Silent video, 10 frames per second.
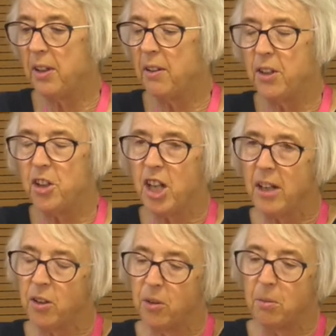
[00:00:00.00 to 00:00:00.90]
the
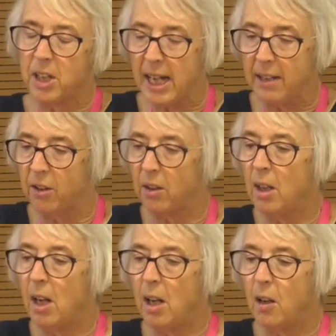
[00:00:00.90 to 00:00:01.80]
general tenor
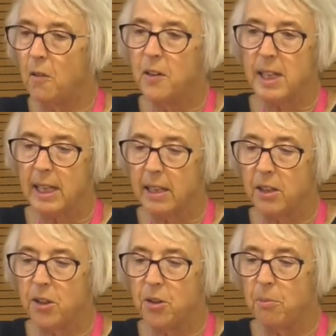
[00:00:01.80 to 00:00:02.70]
of his
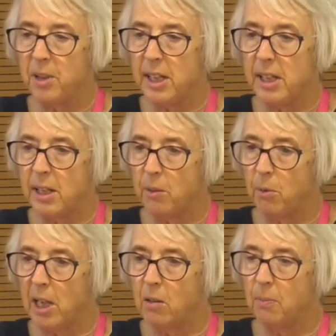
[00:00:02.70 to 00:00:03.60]
letters to Mrs.
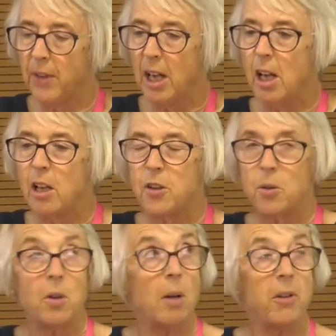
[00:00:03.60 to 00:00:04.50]
Sitwell.
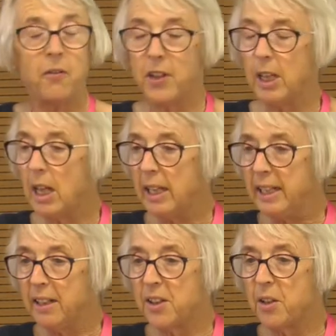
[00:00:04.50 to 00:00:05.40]
So above the
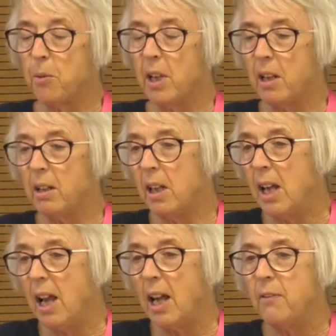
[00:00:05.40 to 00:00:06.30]
line, as it were,
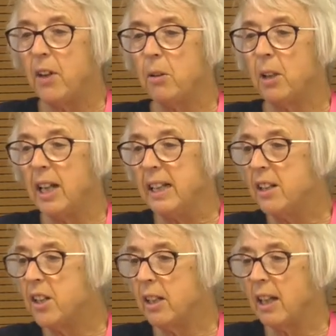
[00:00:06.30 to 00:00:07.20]
I've
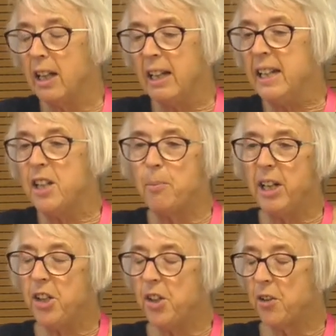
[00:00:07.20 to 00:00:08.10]
outlined
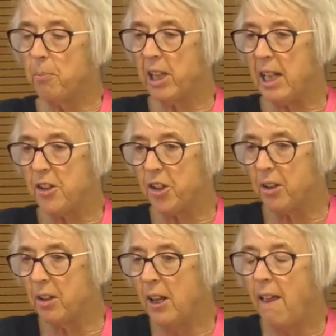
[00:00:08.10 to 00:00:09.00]
intimations of
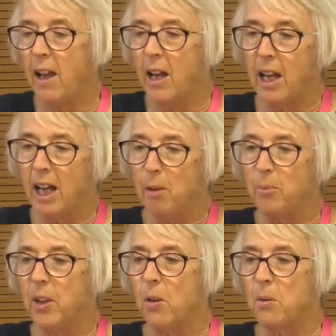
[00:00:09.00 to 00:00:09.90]
pleasure,
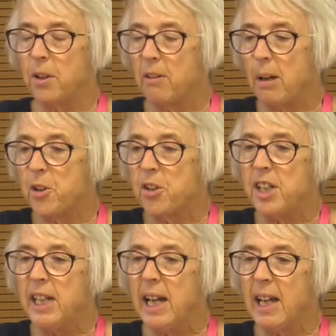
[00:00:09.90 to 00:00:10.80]
all the raptures
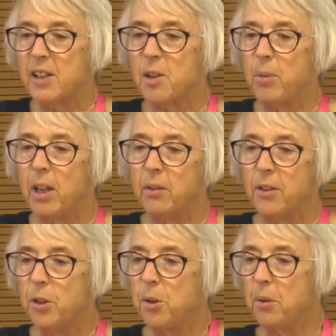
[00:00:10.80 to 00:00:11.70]
he has about
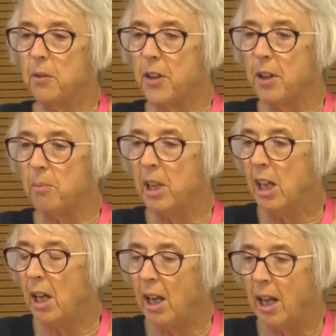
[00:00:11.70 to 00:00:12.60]
the two of them,
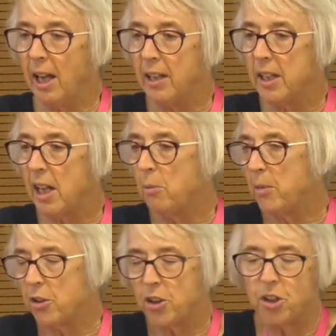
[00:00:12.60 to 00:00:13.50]
and how
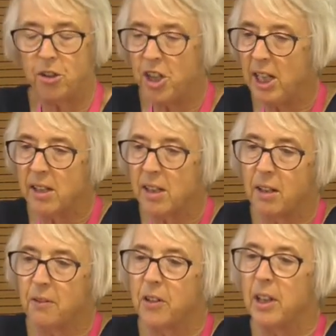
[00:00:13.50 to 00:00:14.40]
much she has
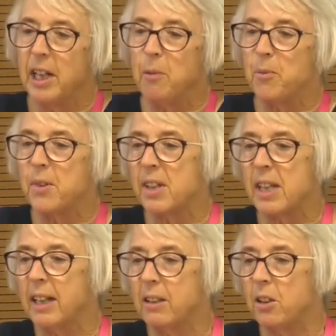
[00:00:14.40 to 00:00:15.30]
done for him
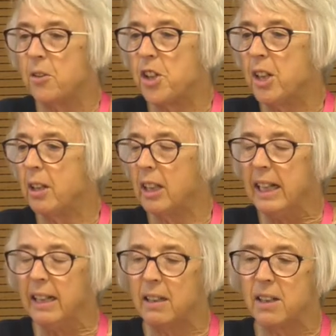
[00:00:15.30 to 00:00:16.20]

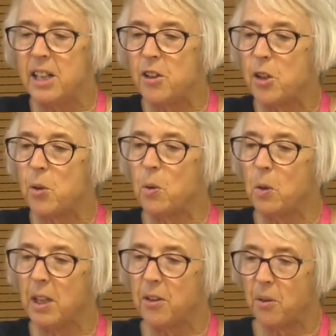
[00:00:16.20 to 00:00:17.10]
psychologically and his
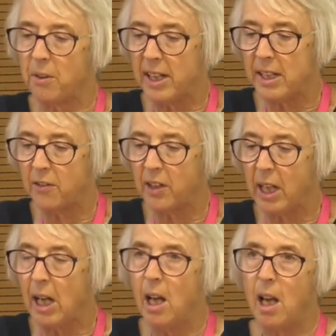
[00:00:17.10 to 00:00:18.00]
soul and all the rest of it,
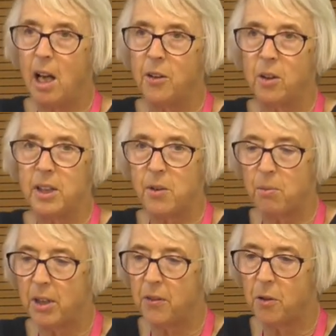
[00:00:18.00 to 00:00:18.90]
and all his
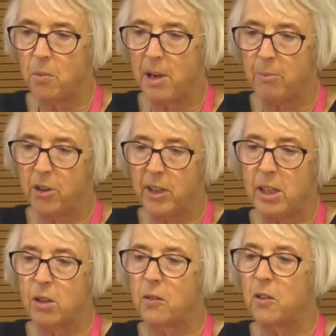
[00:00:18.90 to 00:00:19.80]
wonderful
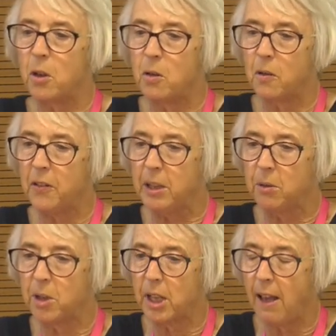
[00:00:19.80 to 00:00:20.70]
memories of
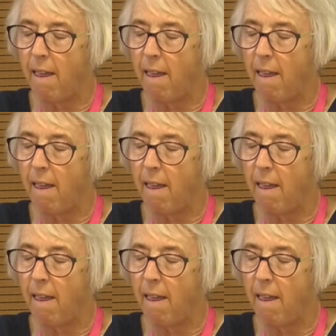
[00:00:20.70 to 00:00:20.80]
Cockfield.